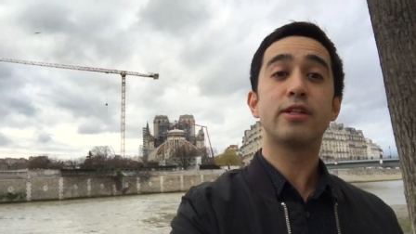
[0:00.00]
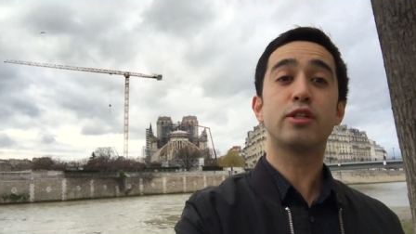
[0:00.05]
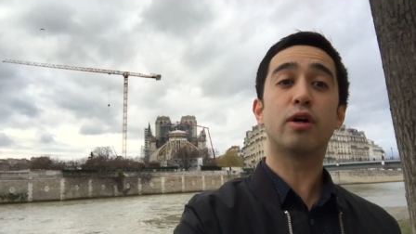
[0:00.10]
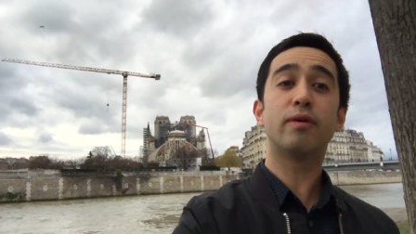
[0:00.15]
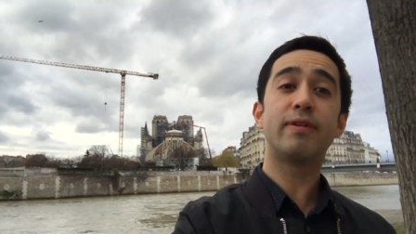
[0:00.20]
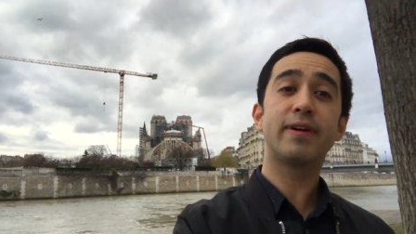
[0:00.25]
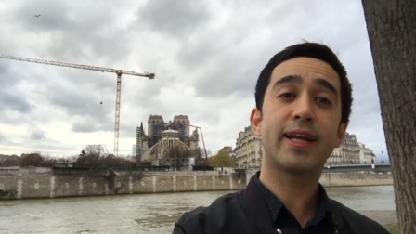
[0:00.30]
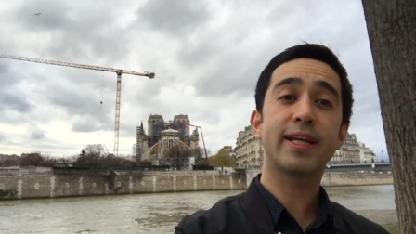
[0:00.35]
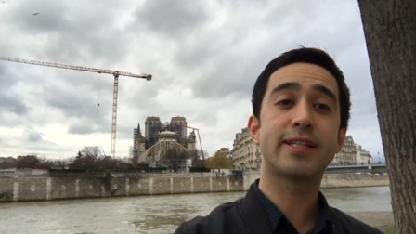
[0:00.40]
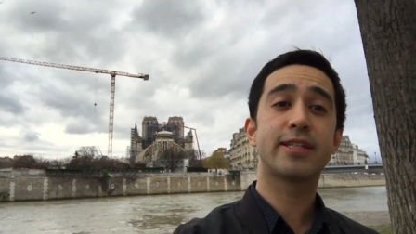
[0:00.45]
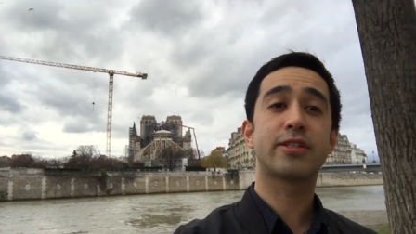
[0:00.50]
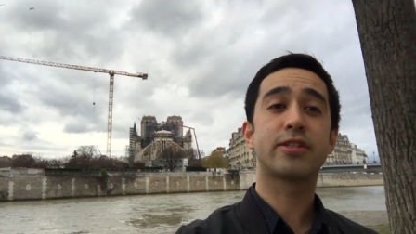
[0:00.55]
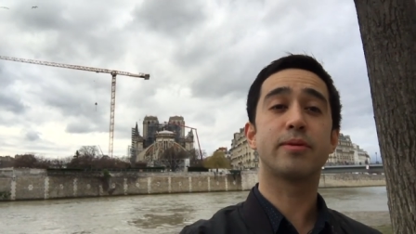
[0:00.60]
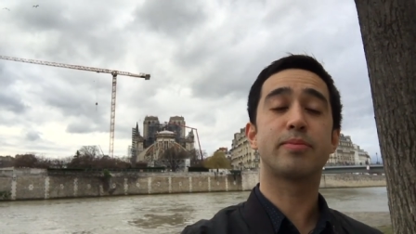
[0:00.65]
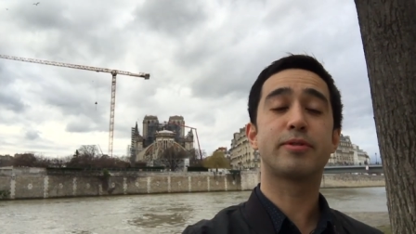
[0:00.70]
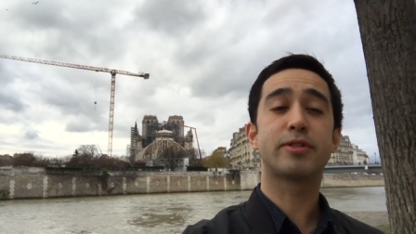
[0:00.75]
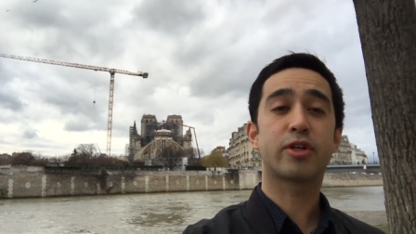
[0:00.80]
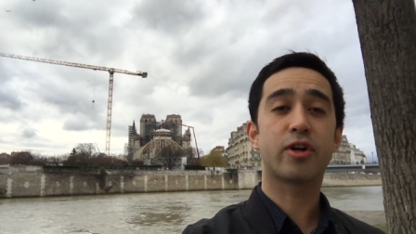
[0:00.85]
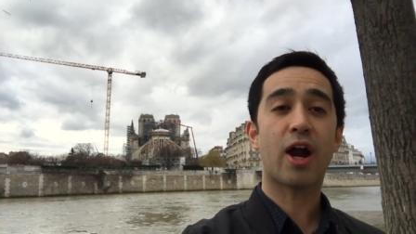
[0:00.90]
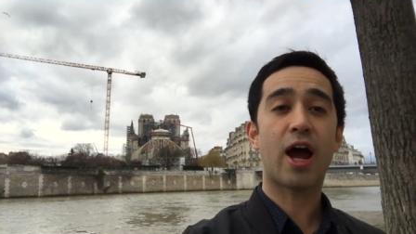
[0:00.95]
Don't forget to
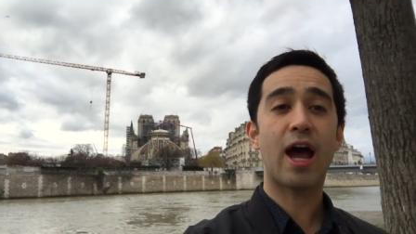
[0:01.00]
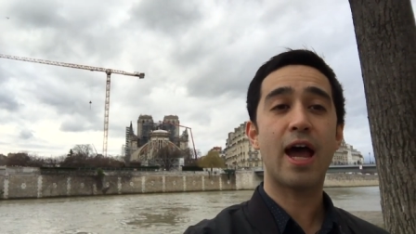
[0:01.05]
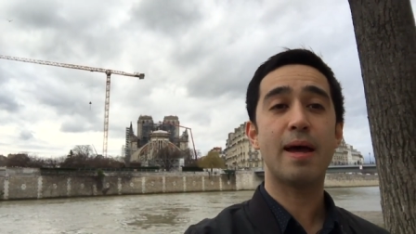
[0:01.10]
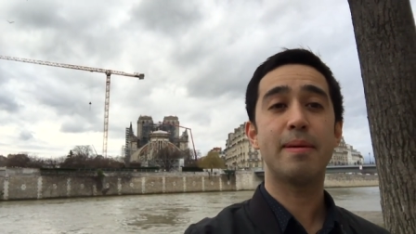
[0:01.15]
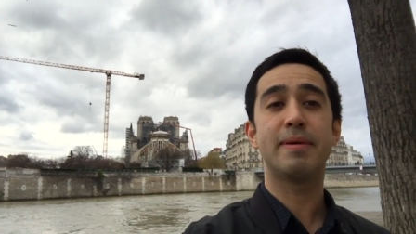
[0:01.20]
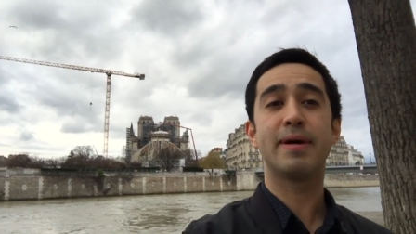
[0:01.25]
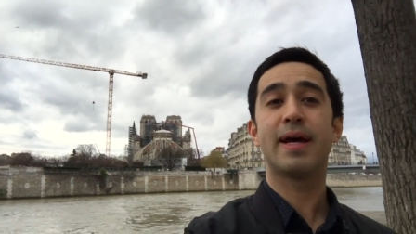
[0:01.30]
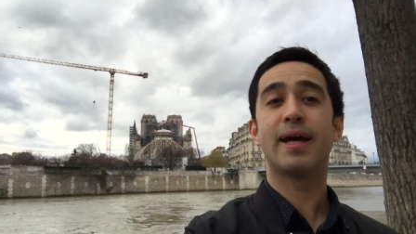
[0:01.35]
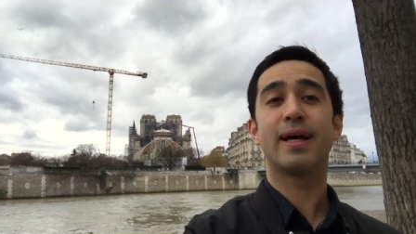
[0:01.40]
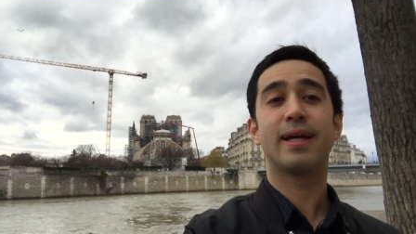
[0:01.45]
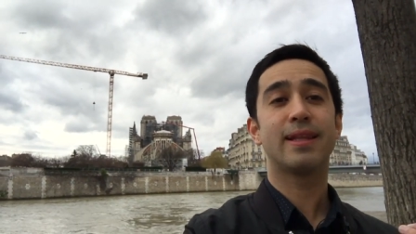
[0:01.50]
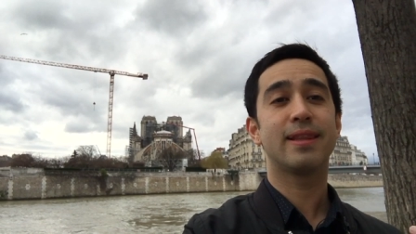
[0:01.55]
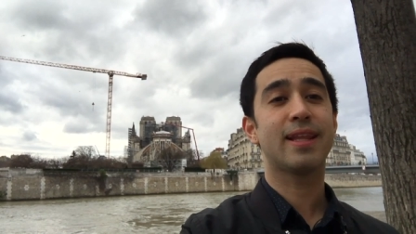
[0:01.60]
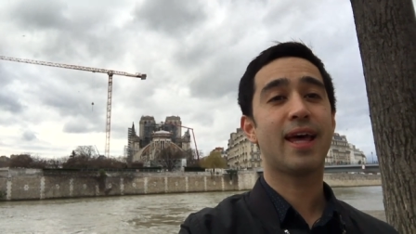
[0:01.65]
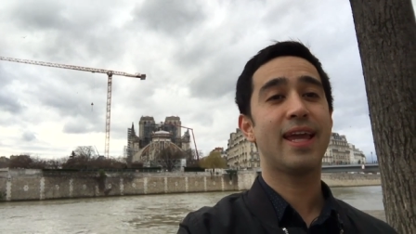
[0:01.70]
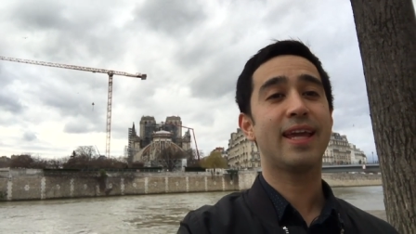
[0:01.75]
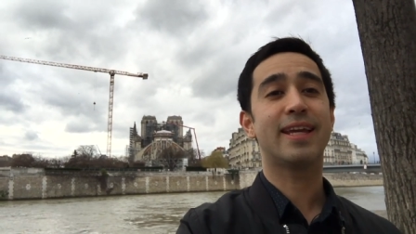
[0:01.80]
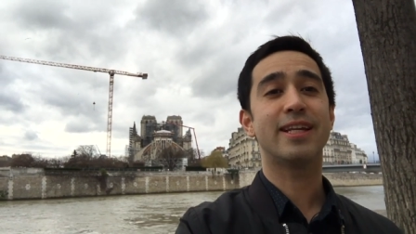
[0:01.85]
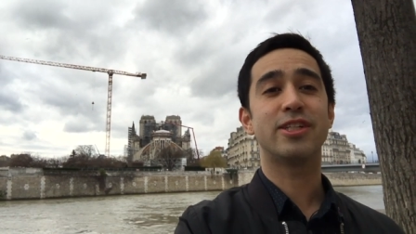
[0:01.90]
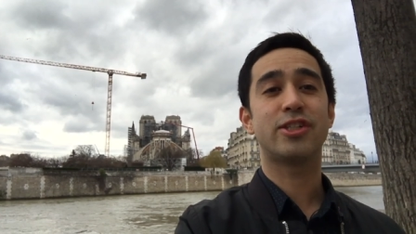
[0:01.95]
subscribe,
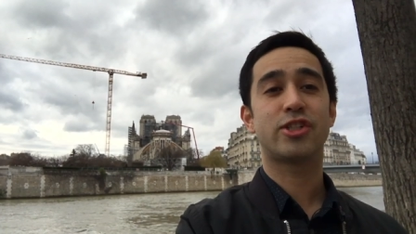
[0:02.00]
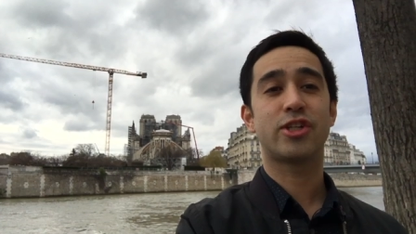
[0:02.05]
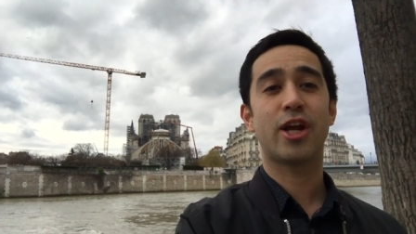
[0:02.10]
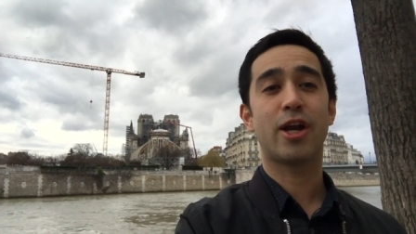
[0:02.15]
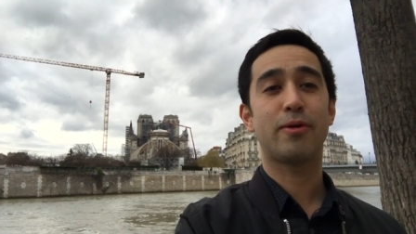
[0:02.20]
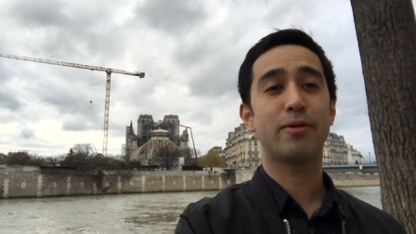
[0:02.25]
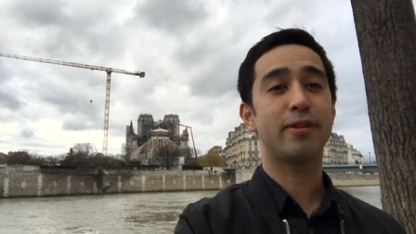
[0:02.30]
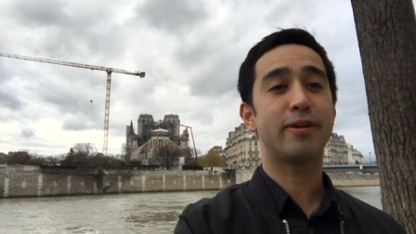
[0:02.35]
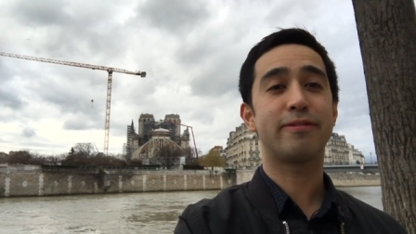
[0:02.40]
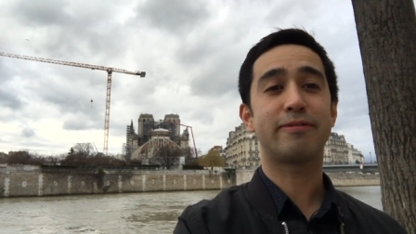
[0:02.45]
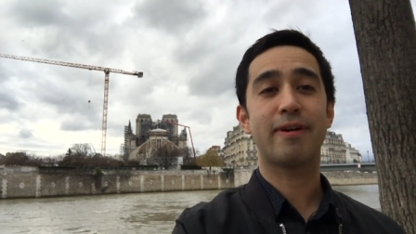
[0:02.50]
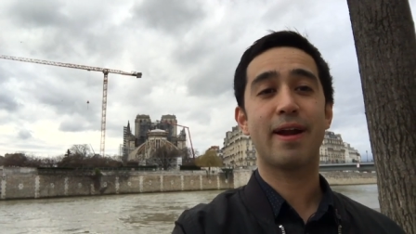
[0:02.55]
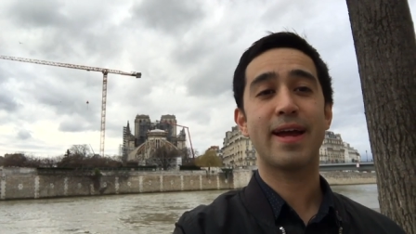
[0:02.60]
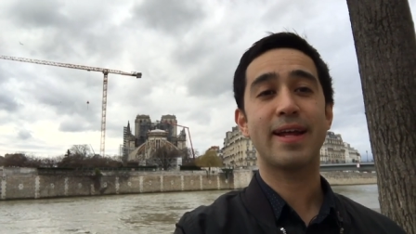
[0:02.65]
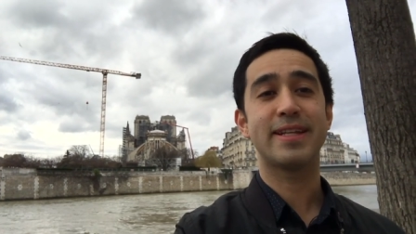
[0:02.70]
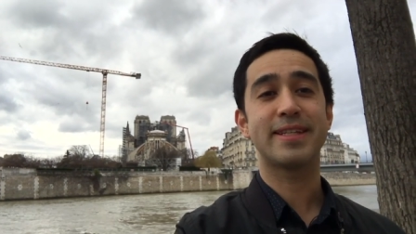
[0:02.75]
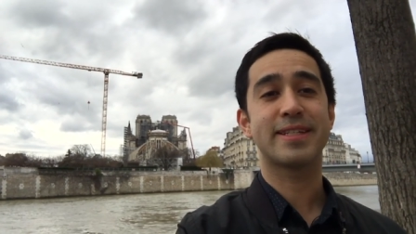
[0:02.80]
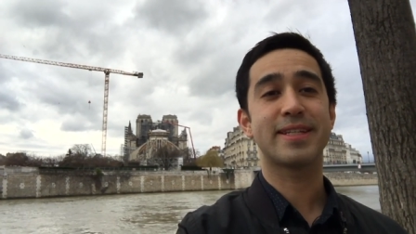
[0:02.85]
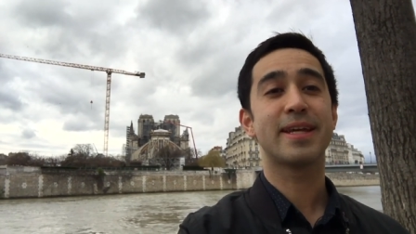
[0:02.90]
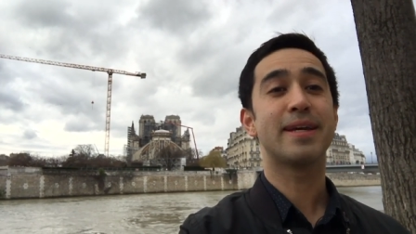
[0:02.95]
like, and share with your
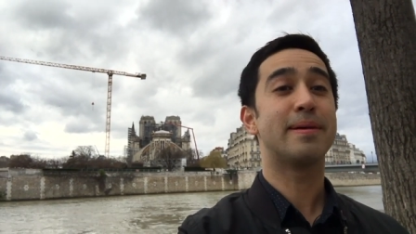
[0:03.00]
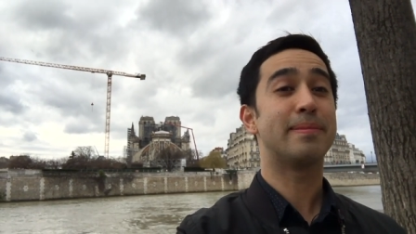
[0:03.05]
friends.